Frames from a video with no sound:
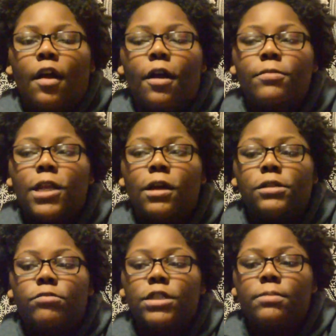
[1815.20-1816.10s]
Then I
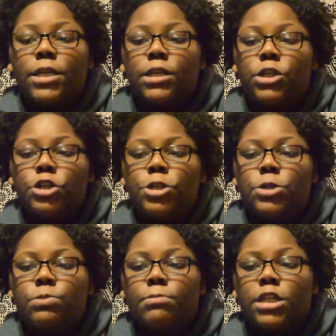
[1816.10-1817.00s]
also wanted
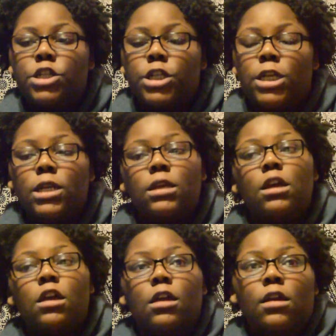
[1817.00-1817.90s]
to mention,
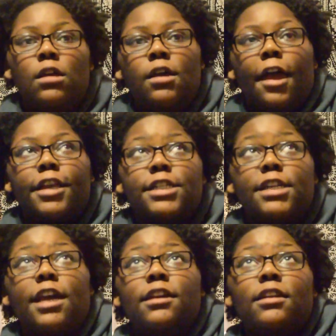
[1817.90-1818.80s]
I
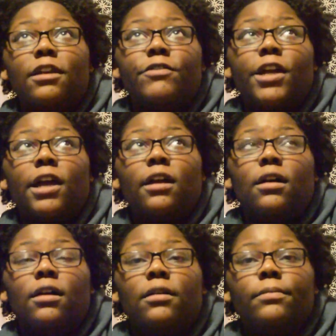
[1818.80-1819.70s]
just had it and I forgot.
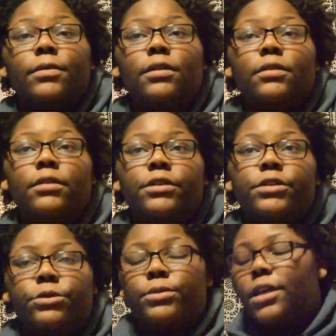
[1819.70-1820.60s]

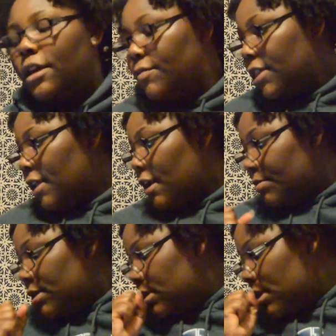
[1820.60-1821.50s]
Shoot, I hate when that
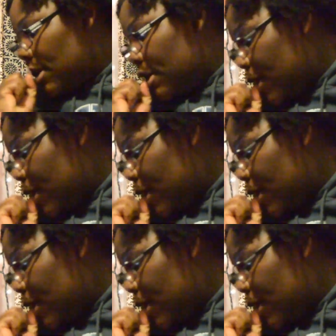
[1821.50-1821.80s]
happens.